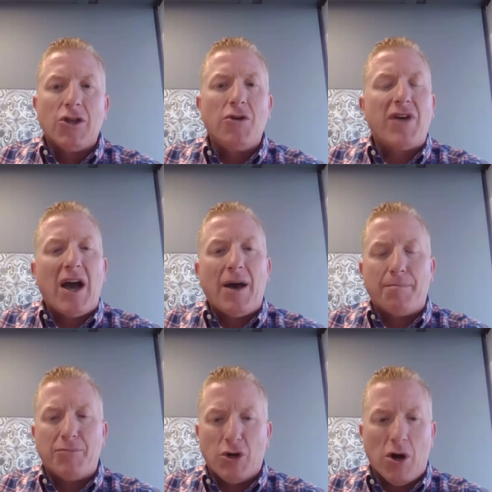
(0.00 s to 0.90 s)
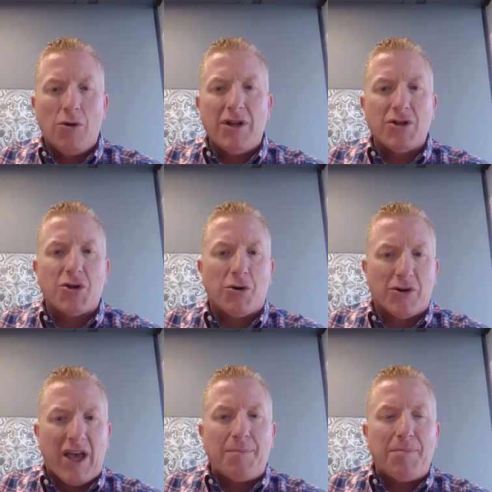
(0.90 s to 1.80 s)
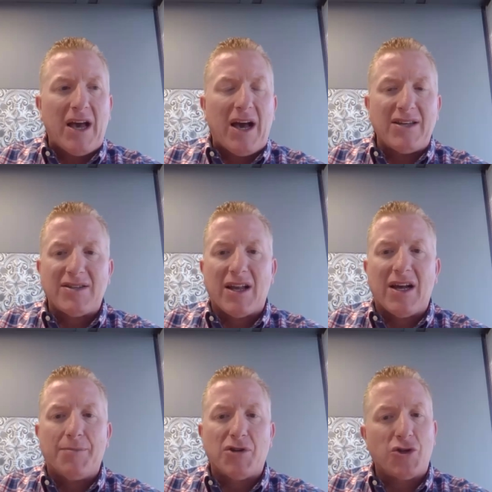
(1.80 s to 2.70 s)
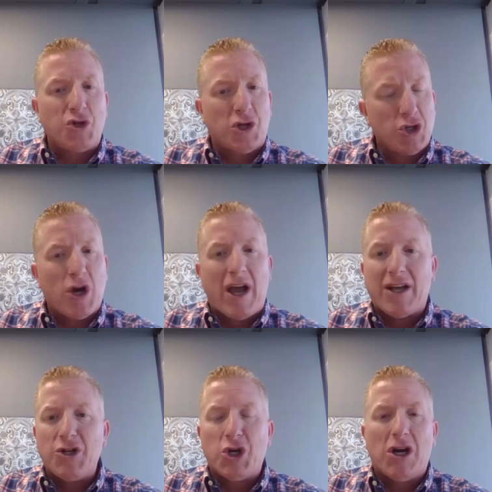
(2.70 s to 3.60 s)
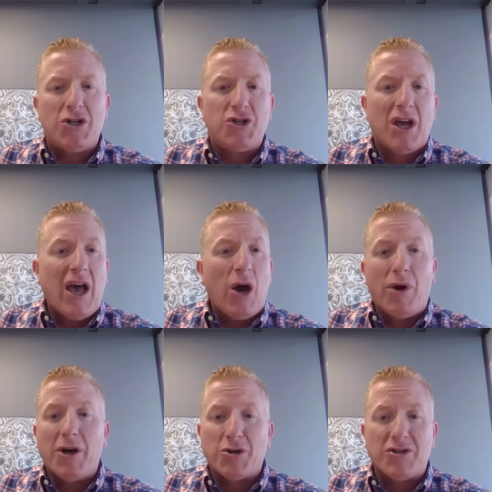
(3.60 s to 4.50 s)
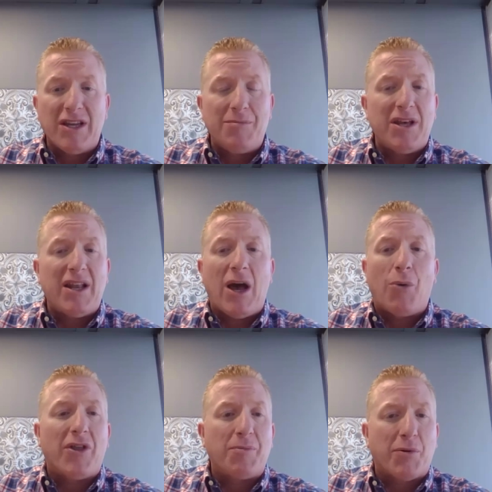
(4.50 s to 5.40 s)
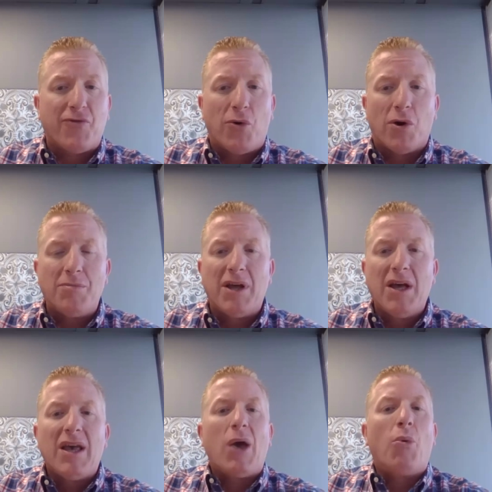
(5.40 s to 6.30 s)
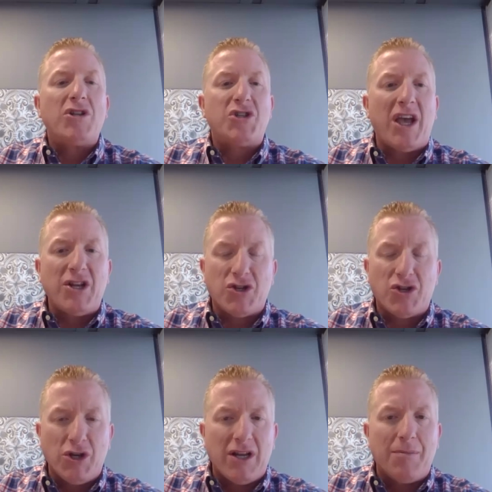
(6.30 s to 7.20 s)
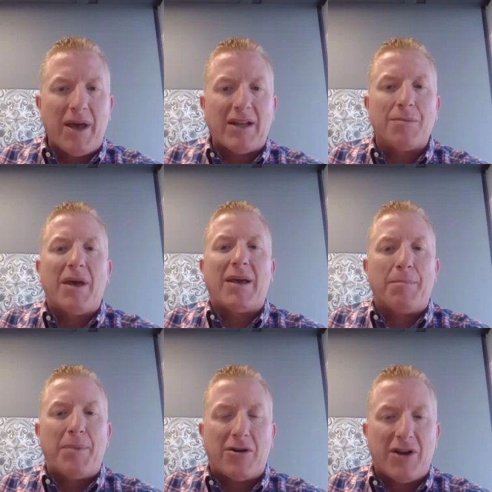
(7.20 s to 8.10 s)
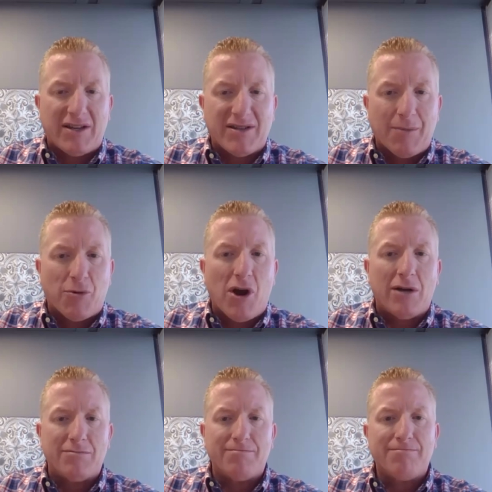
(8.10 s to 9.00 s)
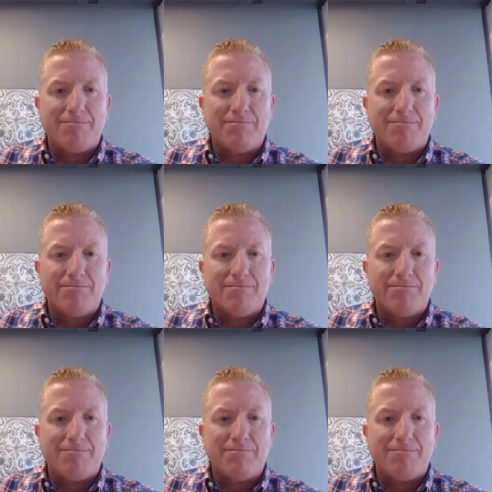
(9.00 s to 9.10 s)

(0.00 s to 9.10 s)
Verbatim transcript: you've got your own internal KPI set up so that you can track and judge how well your team did, how well they performed, and what changes you need to make it better next time around.